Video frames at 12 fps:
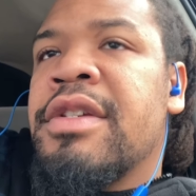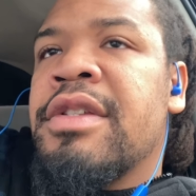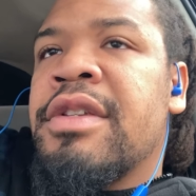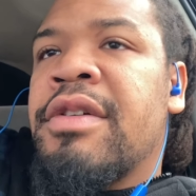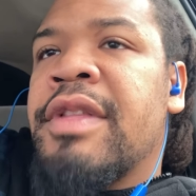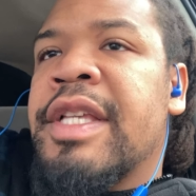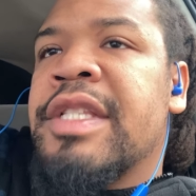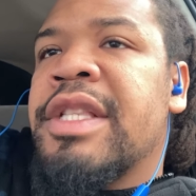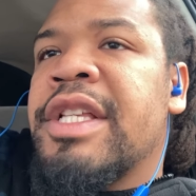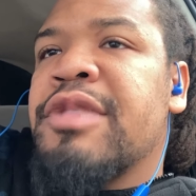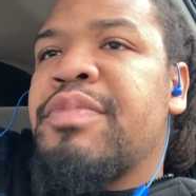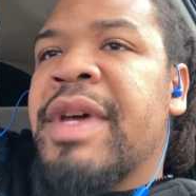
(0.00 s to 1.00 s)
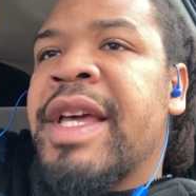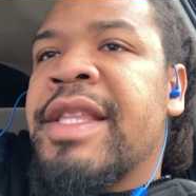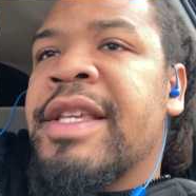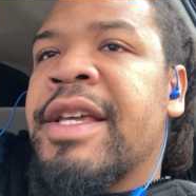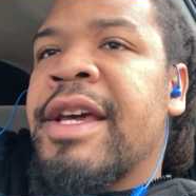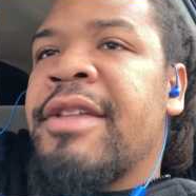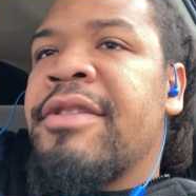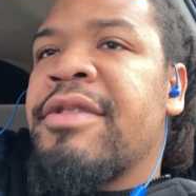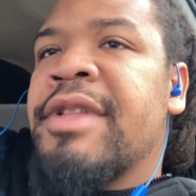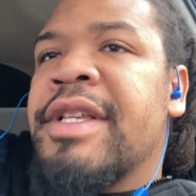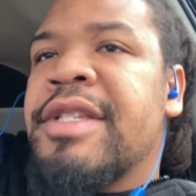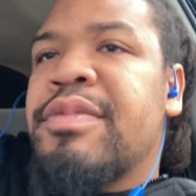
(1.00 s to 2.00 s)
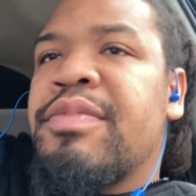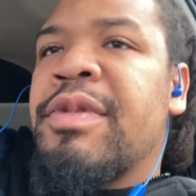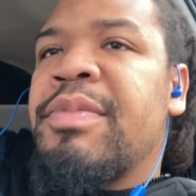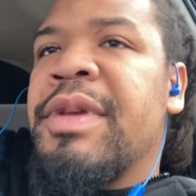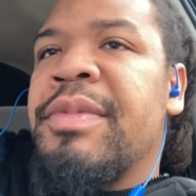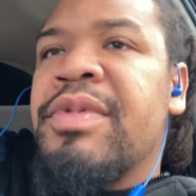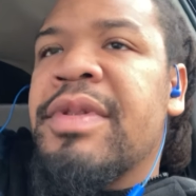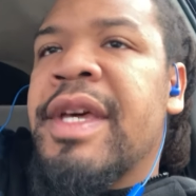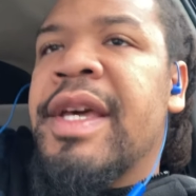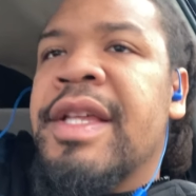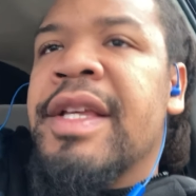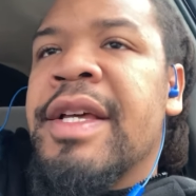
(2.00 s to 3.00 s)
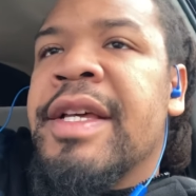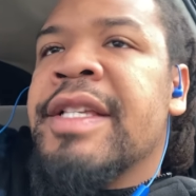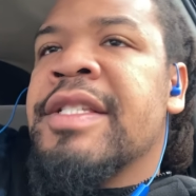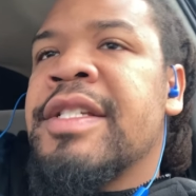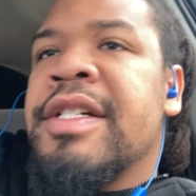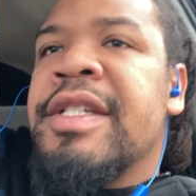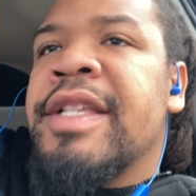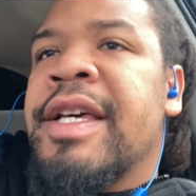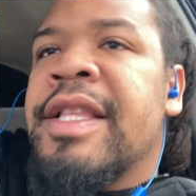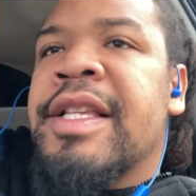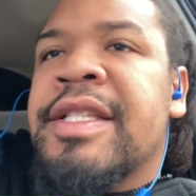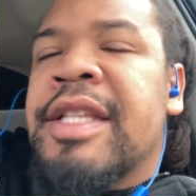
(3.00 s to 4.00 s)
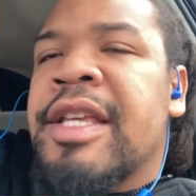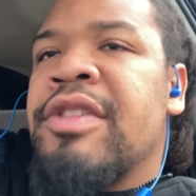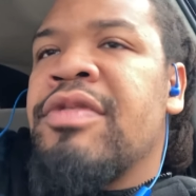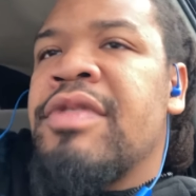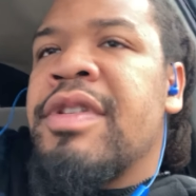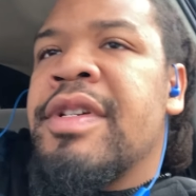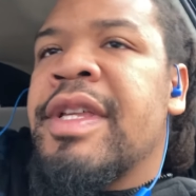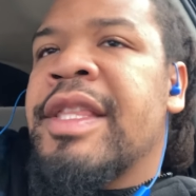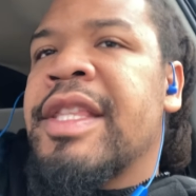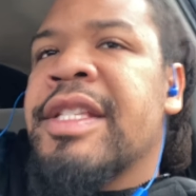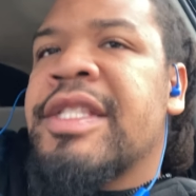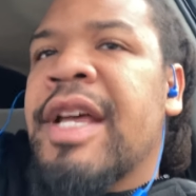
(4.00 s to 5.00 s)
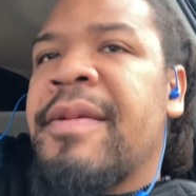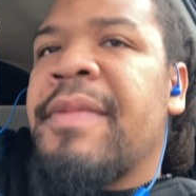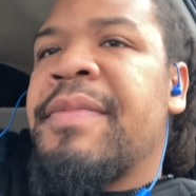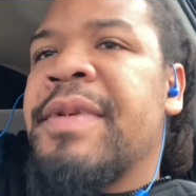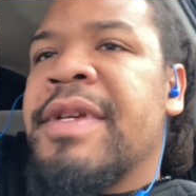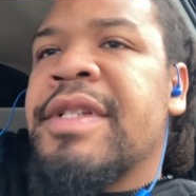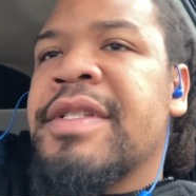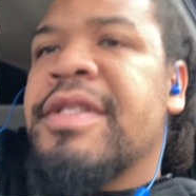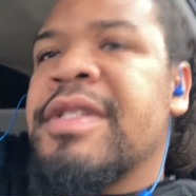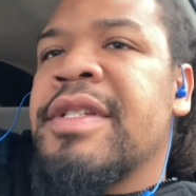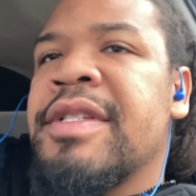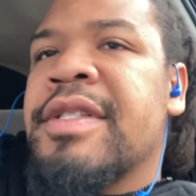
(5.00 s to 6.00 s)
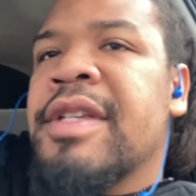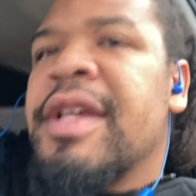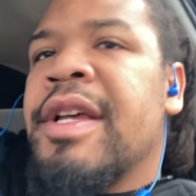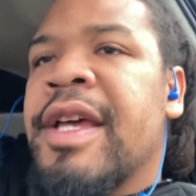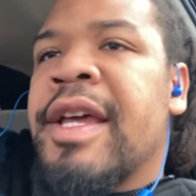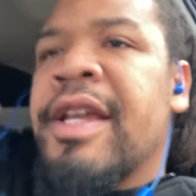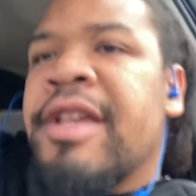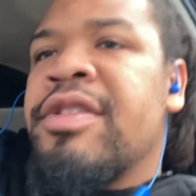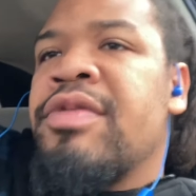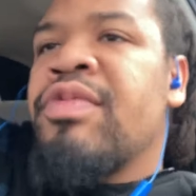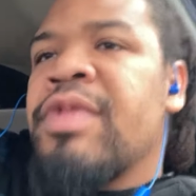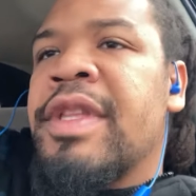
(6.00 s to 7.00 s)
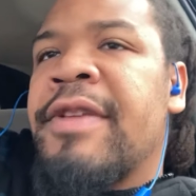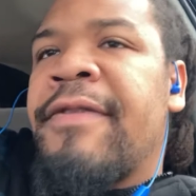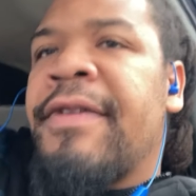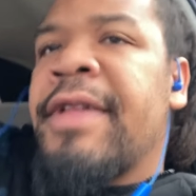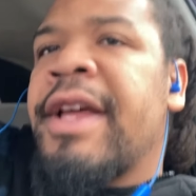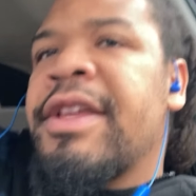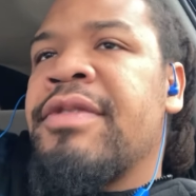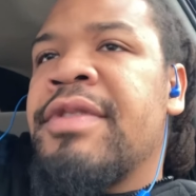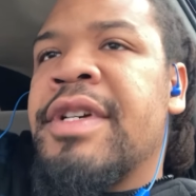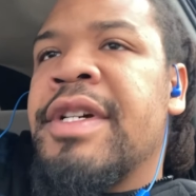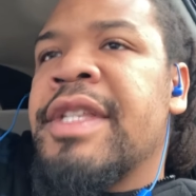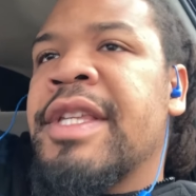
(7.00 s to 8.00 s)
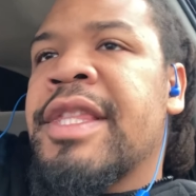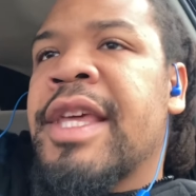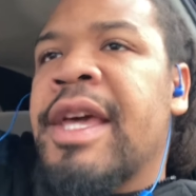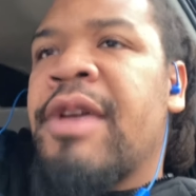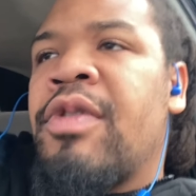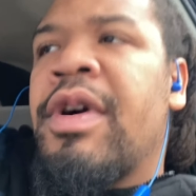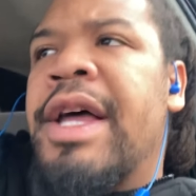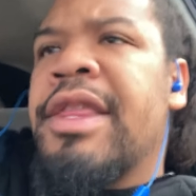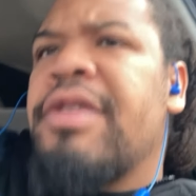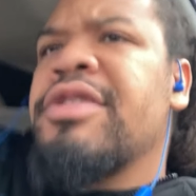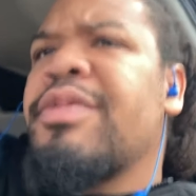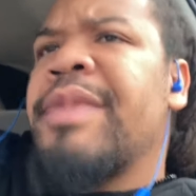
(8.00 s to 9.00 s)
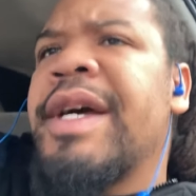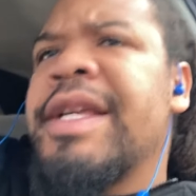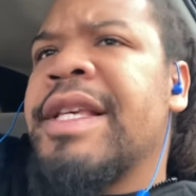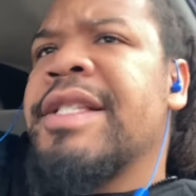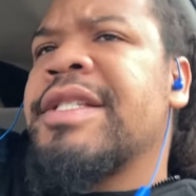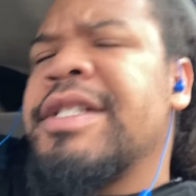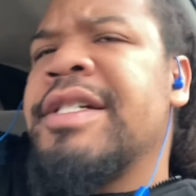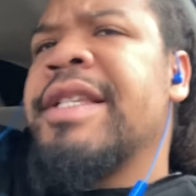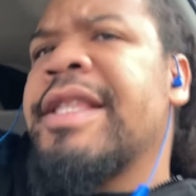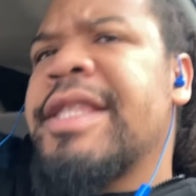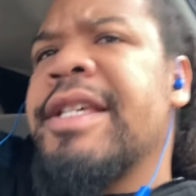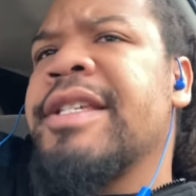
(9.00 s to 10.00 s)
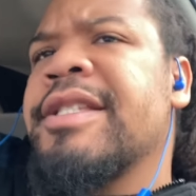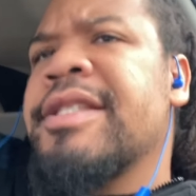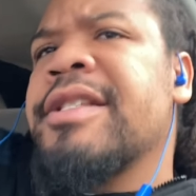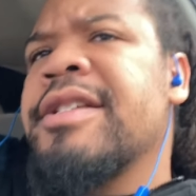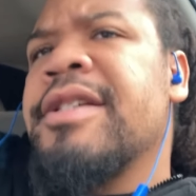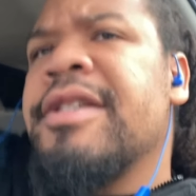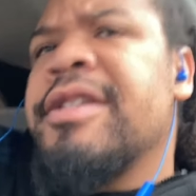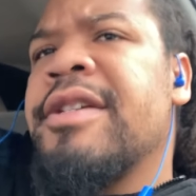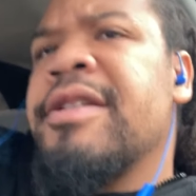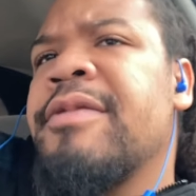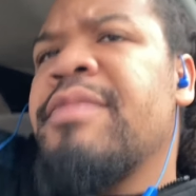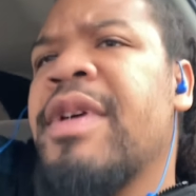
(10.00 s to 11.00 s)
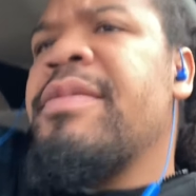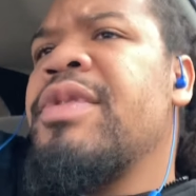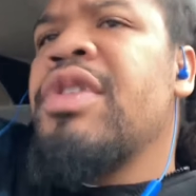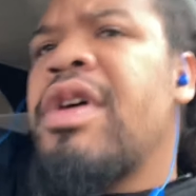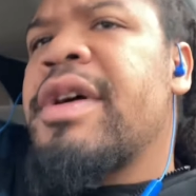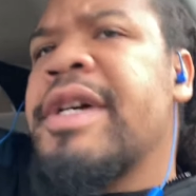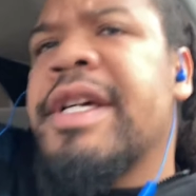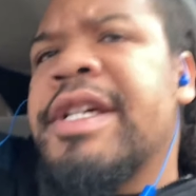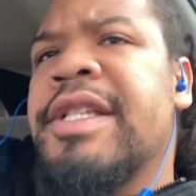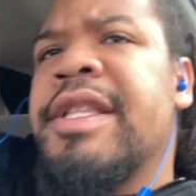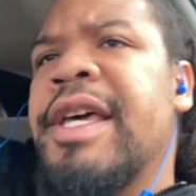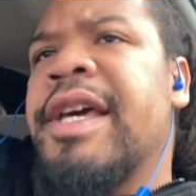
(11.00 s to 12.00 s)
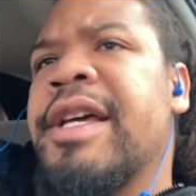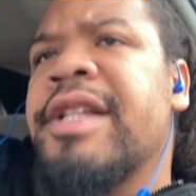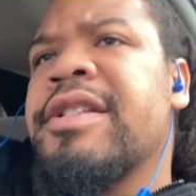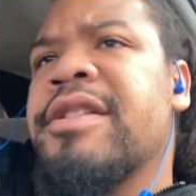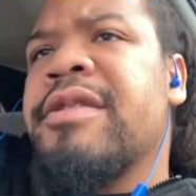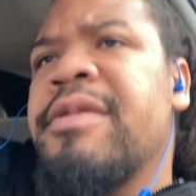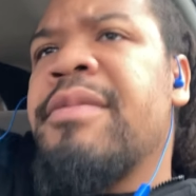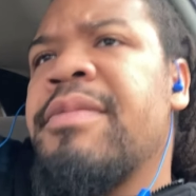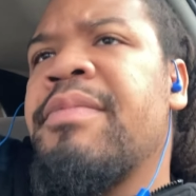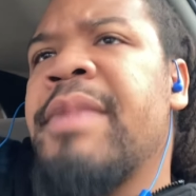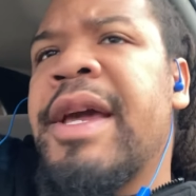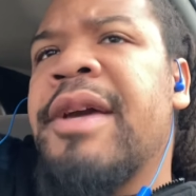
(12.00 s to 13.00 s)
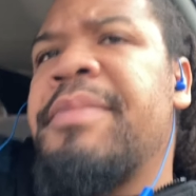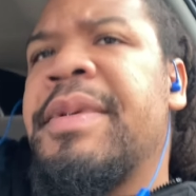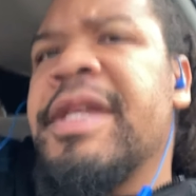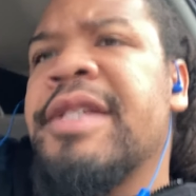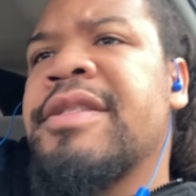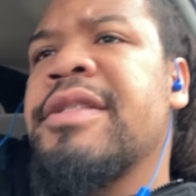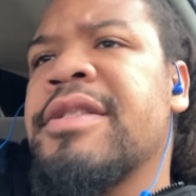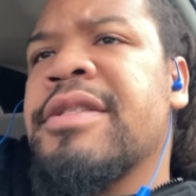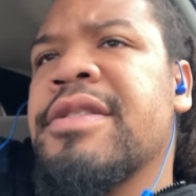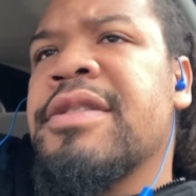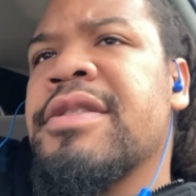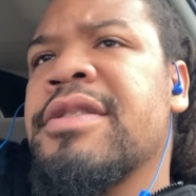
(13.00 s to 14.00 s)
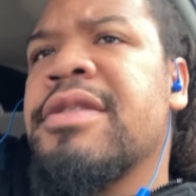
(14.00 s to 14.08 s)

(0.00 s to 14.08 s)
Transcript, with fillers: You know, let's let's band together. Let's the people that is good at. Let's say you good at this type of business, and you really feel like you good at that. Well, I know somebody that's good at this. Maybe y'all can connect make a business.